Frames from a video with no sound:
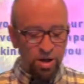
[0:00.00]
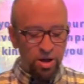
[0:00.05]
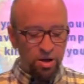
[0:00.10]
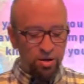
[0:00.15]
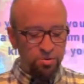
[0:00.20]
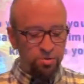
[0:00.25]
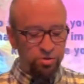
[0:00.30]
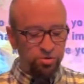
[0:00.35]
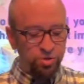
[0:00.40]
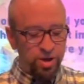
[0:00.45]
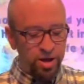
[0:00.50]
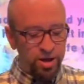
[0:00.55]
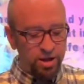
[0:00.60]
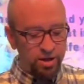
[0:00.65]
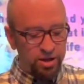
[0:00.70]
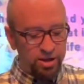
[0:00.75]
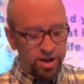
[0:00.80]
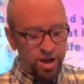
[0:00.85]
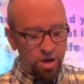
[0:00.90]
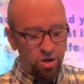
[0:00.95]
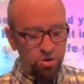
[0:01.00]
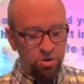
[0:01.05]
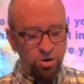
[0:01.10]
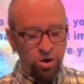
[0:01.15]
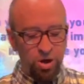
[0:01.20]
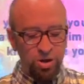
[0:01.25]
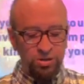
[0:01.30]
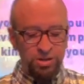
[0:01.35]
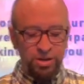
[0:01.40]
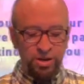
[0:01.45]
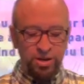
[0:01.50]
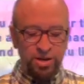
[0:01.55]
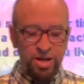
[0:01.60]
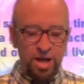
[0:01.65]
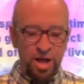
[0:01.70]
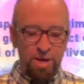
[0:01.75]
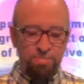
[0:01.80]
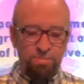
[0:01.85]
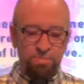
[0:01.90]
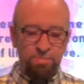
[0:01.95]
are dragging you down, causing you to
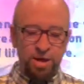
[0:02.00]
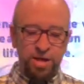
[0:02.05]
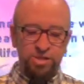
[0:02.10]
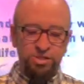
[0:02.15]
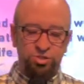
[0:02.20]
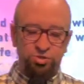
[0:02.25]
compromise,